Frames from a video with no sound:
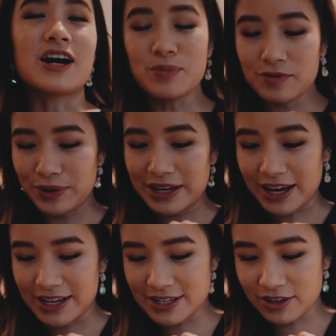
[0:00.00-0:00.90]
a couple of
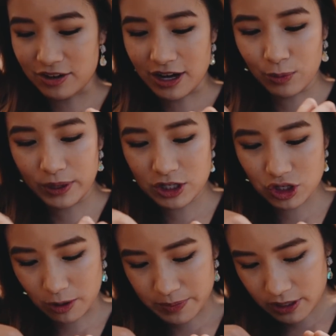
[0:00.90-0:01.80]
weekends ago, I went
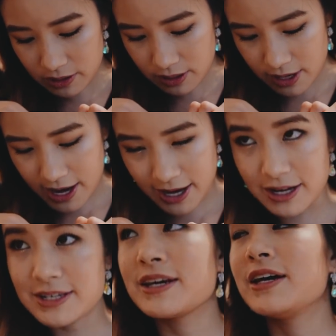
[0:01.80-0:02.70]
shopping
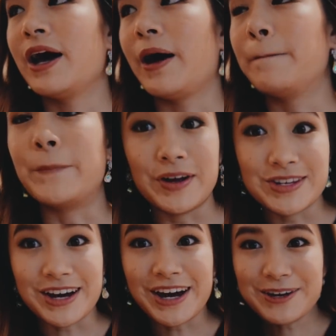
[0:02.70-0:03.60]
at
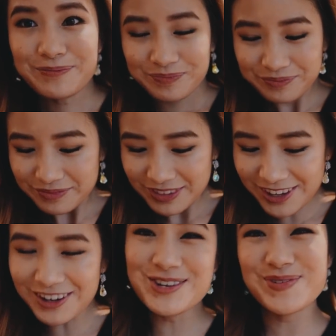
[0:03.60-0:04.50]
Bondi.
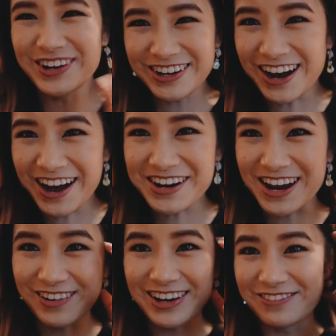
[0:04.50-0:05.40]
Because we've got a car
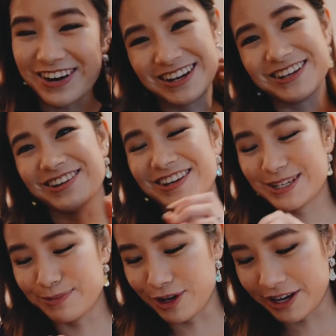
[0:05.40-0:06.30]
now, we can finally go and
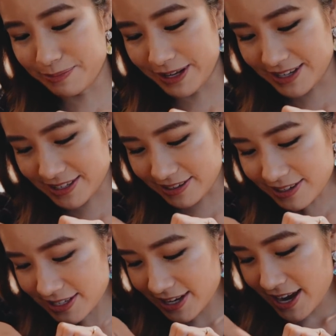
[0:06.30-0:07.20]
explore other
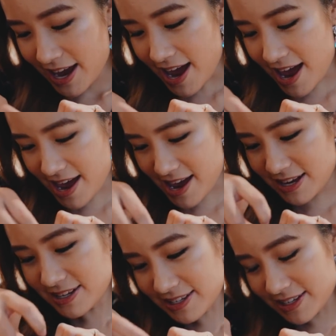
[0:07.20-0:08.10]
places.
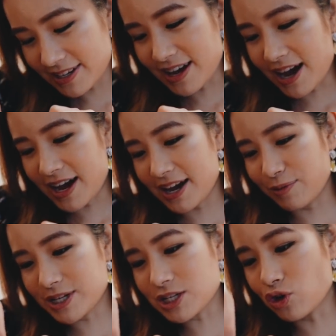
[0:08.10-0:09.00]
And I
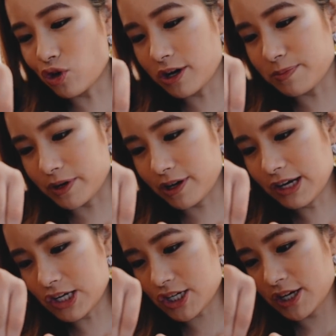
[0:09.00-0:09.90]
went to Tory
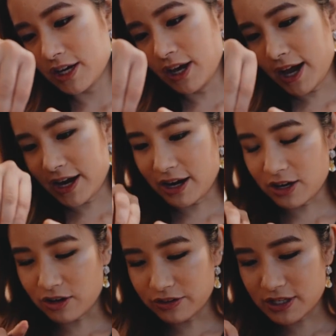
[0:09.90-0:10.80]
Burch and I
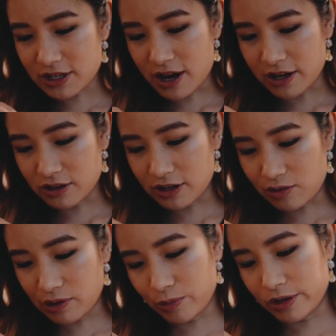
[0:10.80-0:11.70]
got this cardigan I
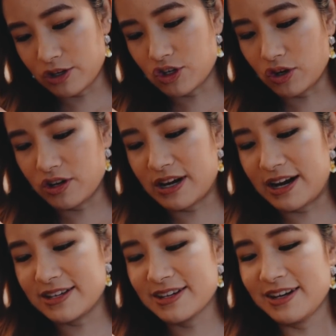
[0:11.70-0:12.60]
really wanted to show you
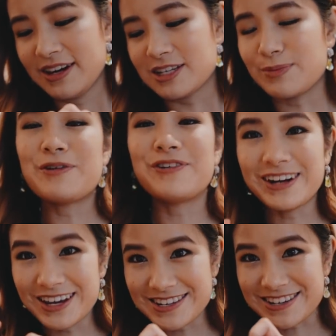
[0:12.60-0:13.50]
guys. So my
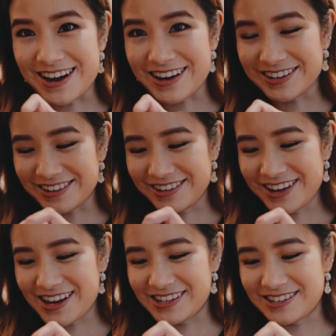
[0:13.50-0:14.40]
friend has this cardigan
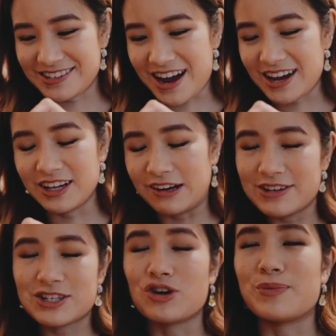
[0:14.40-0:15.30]
and I love
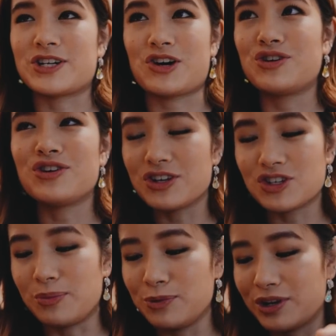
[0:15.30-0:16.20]
it so much. I could not
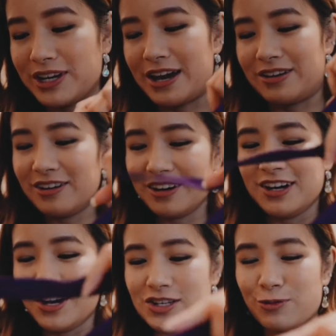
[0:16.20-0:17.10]
stop looking at it.
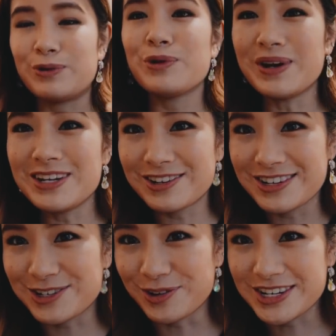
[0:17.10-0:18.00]
So when we went into the
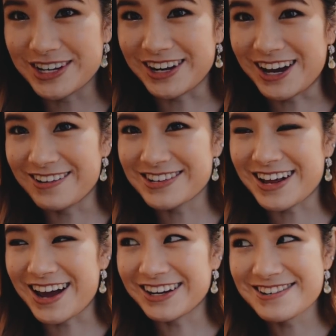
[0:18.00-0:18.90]
store together, I was
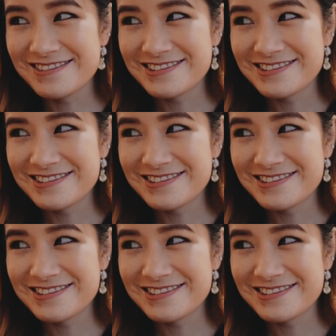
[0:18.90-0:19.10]
like,